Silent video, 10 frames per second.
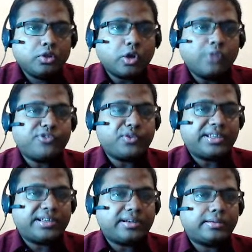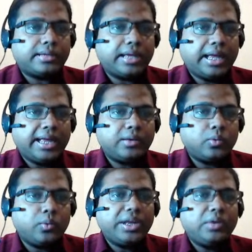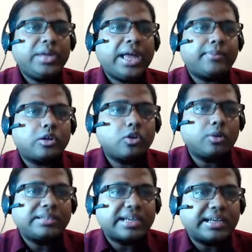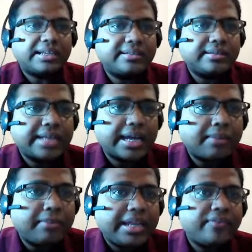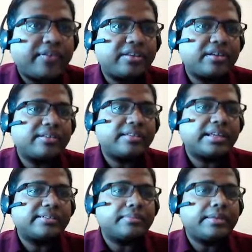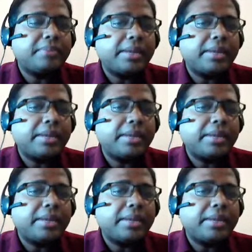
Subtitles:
solve together, and when we have a global challenge there are many efficient things.